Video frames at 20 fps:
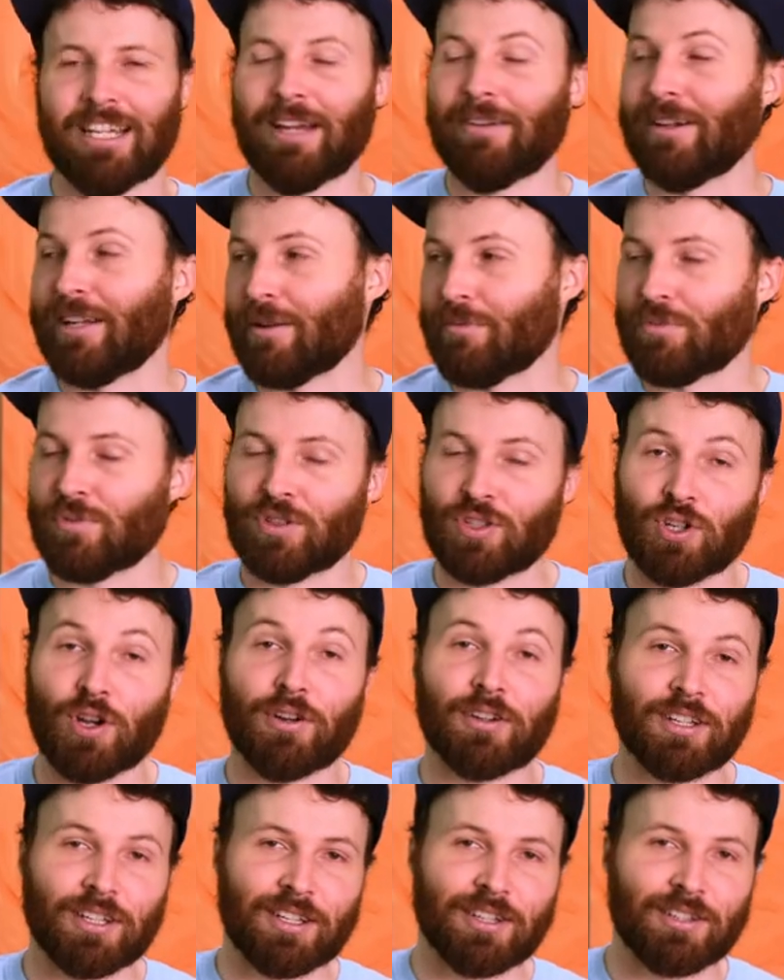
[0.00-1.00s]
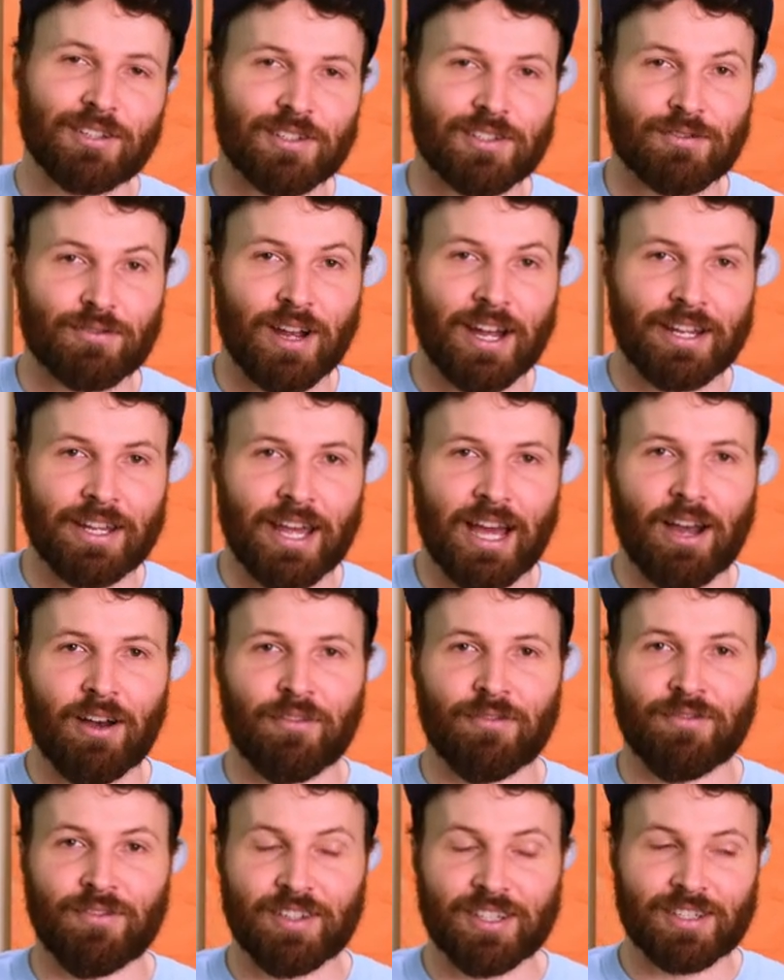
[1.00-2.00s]
I mean, I'm joking because right
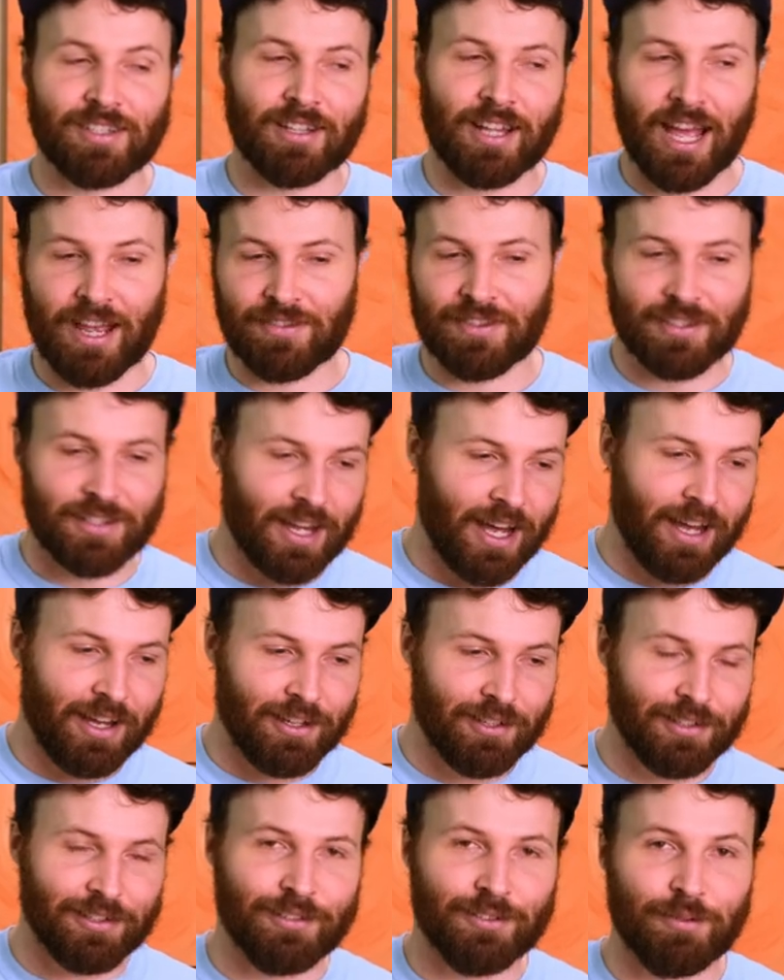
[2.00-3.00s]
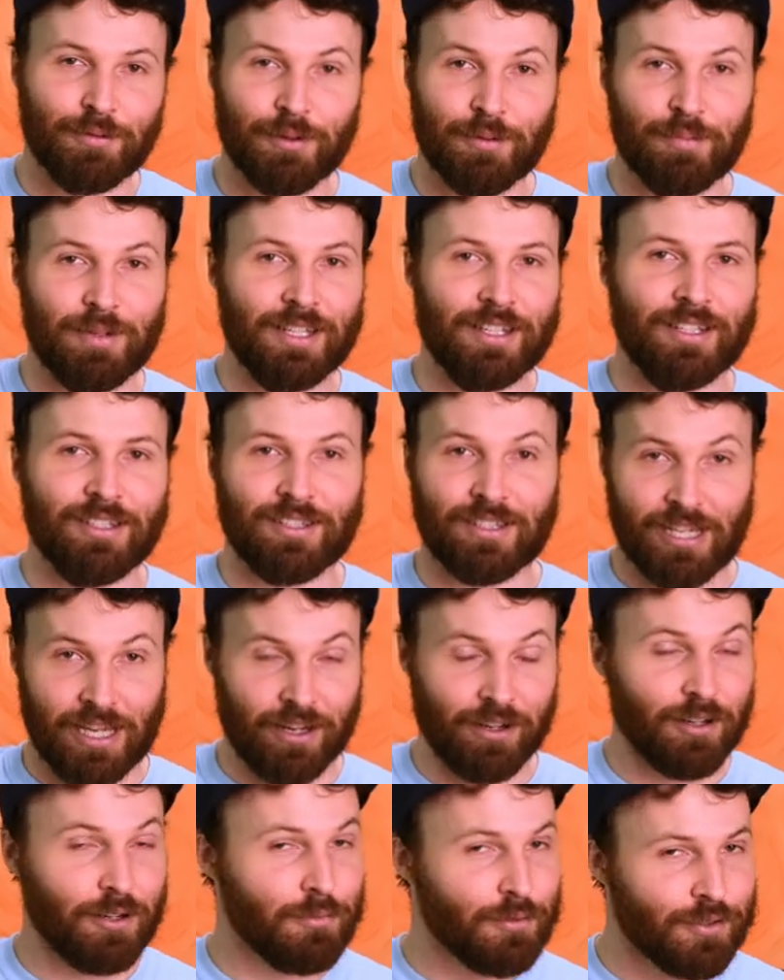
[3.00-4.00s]
now this lifestyle would be
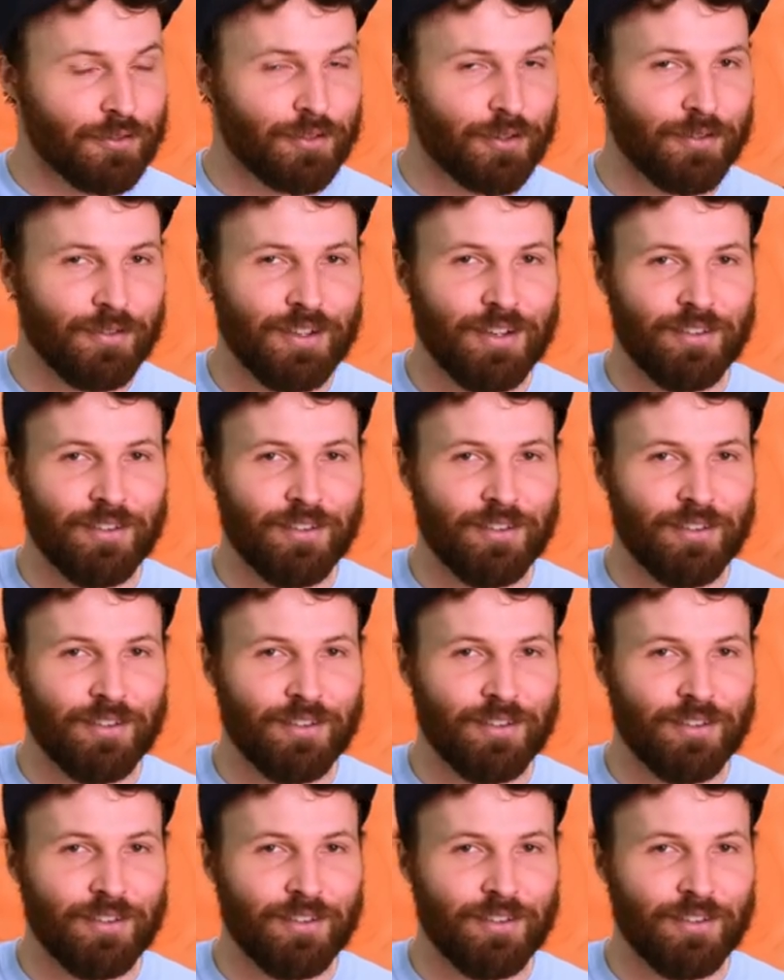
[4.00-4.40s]
terrible for the